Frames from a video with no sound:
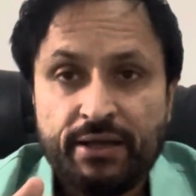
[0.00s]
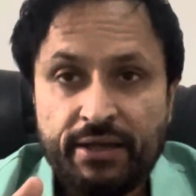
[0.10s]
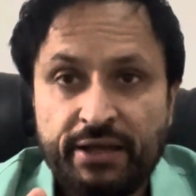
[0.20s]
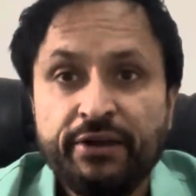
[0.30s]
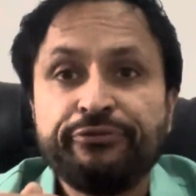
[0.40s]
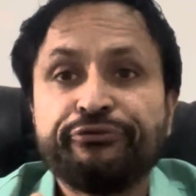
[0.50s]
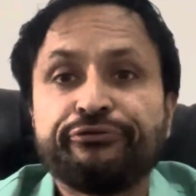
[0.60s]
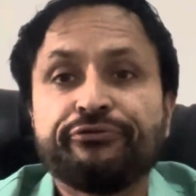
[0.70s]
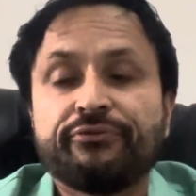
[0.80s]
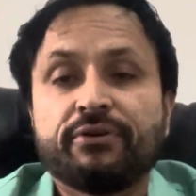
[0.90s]

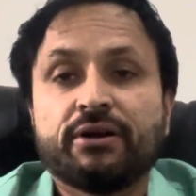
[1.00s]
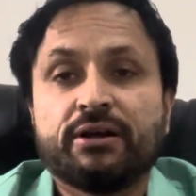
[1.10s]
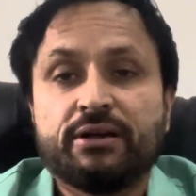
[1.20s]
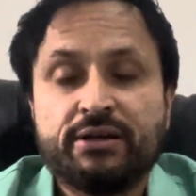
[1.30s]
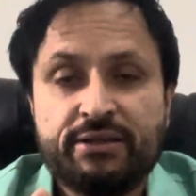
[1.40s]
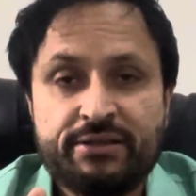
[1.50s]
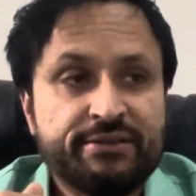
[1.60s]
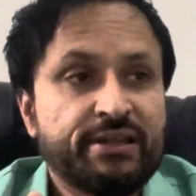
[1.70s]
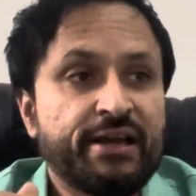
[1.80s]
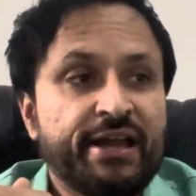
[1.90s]
If
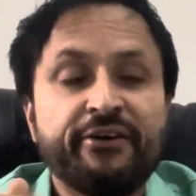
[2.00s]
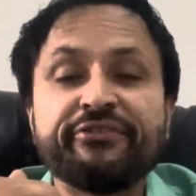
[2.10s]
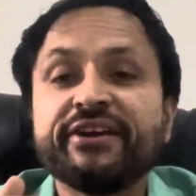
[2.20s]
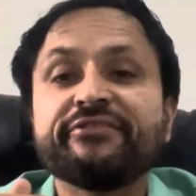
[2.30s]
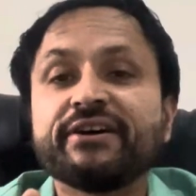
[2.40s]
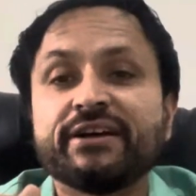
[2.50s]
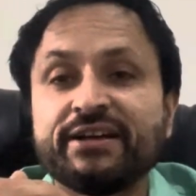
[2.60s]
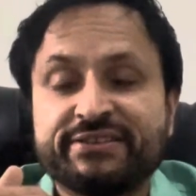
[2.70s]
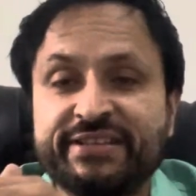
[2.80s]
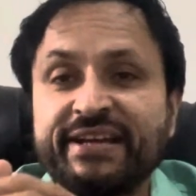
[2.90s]

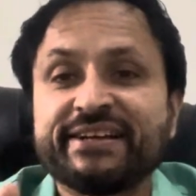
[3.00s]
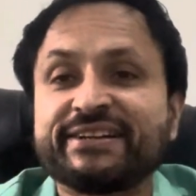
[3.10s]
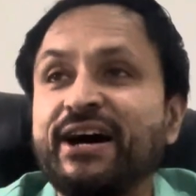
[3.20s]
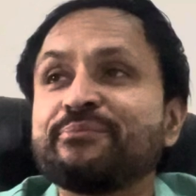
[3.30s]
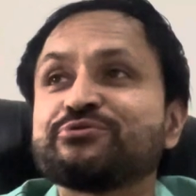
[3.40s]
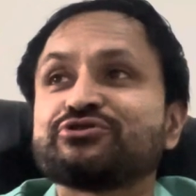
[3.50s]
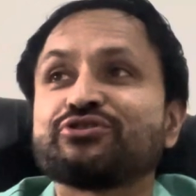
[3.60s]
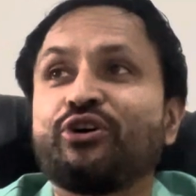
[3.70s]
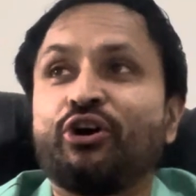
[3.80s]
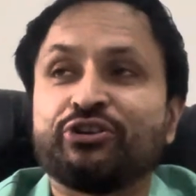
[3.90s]
everything comes
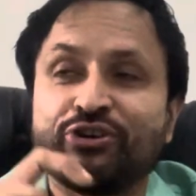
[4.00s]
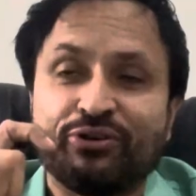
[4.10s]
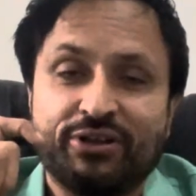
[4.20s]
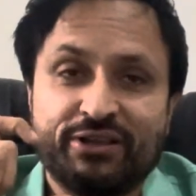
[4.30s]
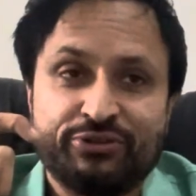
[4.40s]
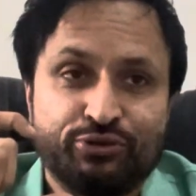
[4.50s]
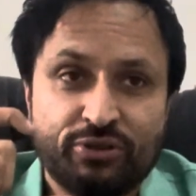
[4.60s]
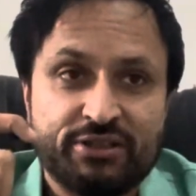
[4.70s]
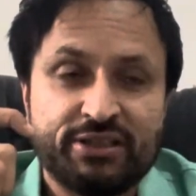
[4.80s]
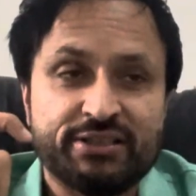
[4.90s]
on
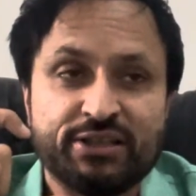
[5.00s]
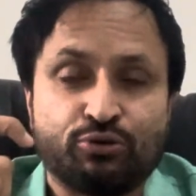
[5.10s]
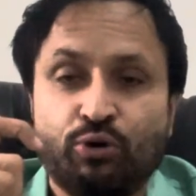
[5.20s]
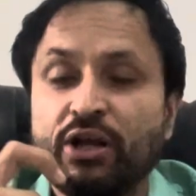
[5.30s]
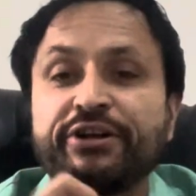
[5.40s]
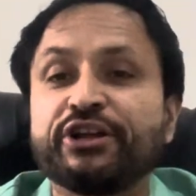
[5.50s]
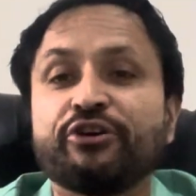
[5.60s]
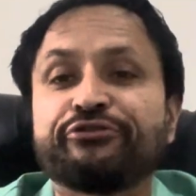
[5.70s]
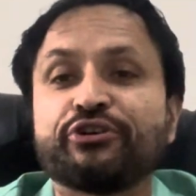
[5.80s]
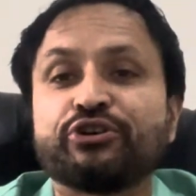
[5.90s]
the quality
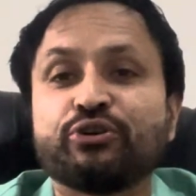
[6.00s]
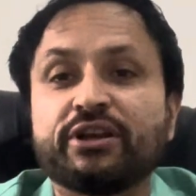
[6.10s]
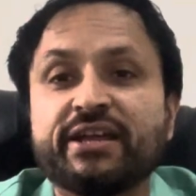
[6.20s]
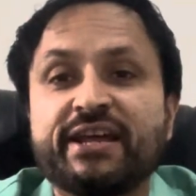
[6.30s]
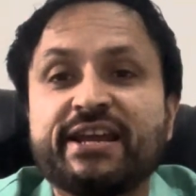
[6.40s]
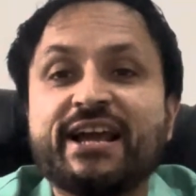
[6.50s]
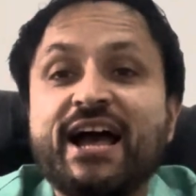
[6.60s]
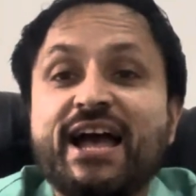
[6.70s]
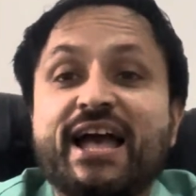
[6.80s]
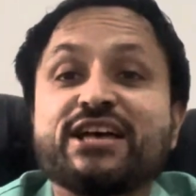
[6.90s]
of your donor
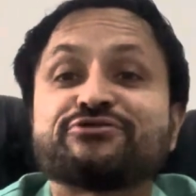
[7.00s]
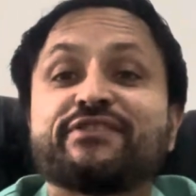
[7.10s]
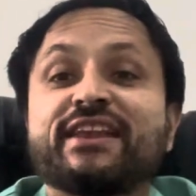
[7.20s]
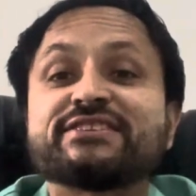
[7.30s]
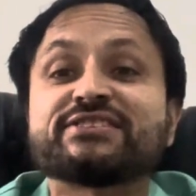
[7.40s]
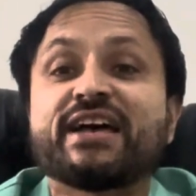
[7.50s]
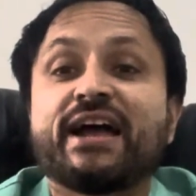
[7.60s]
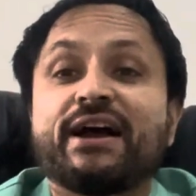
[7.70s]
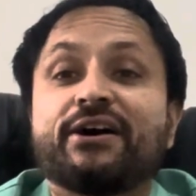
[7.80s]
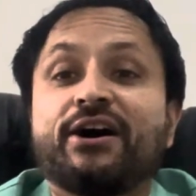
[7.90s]
area as well as
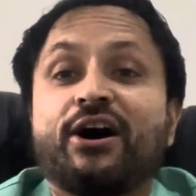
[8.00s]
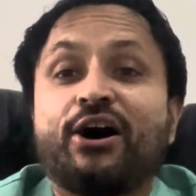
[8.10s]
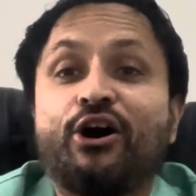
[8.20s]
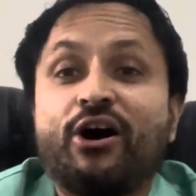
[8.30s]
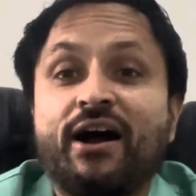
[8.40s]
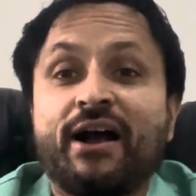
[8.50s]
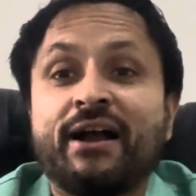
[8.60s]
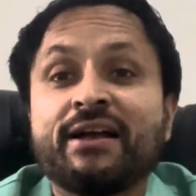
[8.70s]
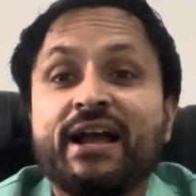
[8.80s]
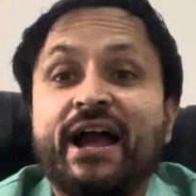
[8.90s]

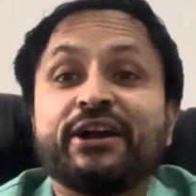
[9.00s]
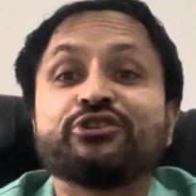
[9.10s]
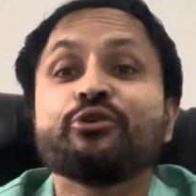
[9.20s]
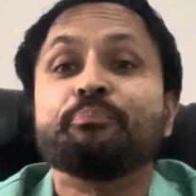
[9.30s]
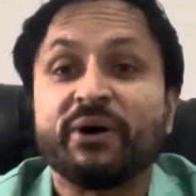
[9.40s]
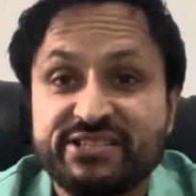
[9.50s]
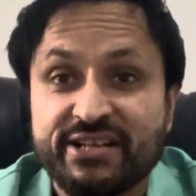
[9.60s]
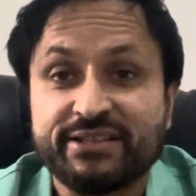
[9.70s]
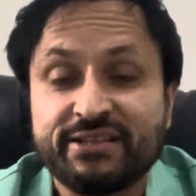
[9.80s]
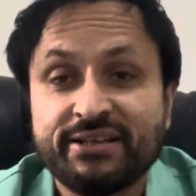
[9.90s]
at your
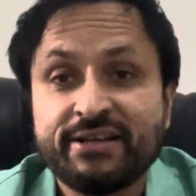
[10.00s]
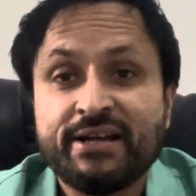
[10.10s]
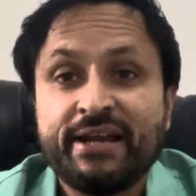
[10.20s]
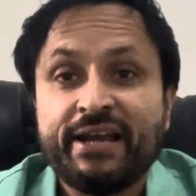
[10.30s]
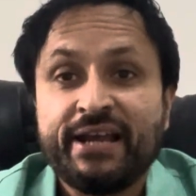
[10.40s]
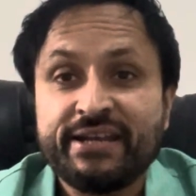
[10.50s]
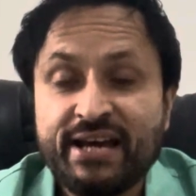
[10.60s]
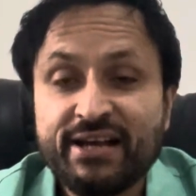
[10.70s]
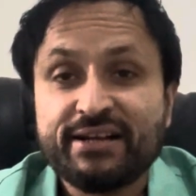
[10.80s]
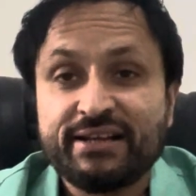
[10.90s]
budget. In
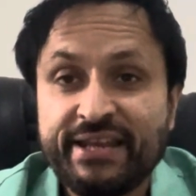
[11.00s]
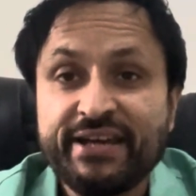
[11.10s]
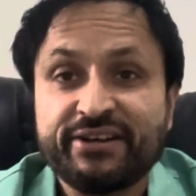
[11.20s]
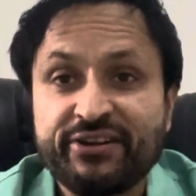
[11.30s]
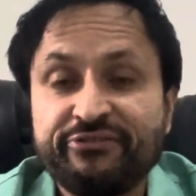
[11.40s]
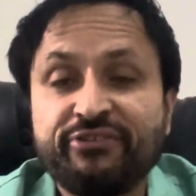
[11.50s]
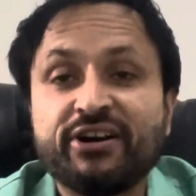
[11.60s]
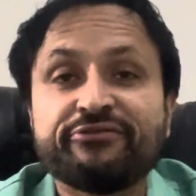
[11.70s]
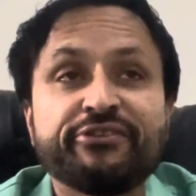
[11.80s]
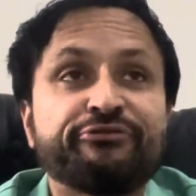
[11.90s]
our clinic
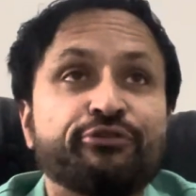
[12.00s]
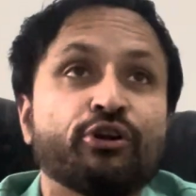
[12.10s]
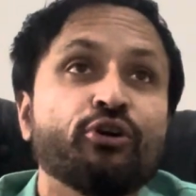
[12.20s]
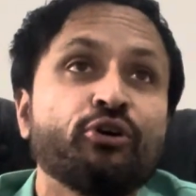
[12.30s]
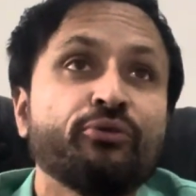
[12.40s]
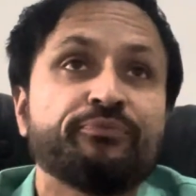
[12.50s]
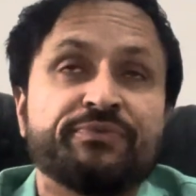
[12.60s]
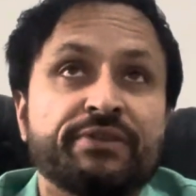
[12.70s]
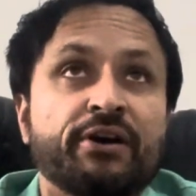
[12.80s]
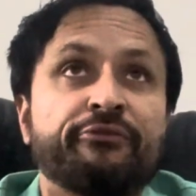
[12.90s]
Revert, we follow
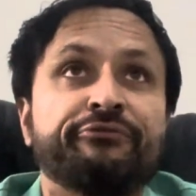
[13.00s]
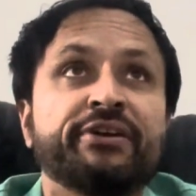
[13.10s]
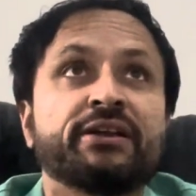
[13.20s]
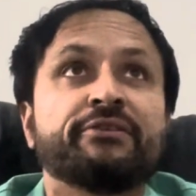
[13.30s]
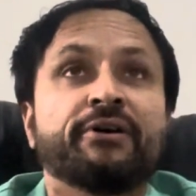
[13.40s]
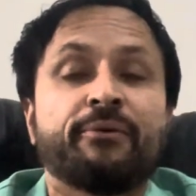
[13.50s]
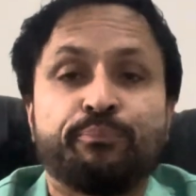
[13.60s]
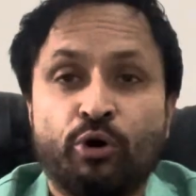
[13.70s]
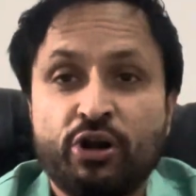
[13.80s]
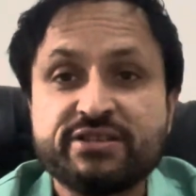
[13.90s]
a
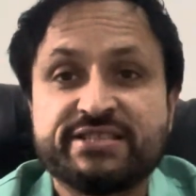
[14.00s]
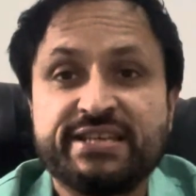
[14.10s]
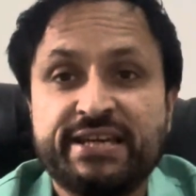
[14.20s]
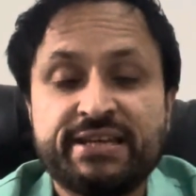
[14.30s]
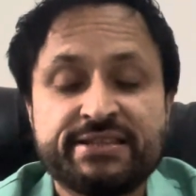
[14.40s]
policy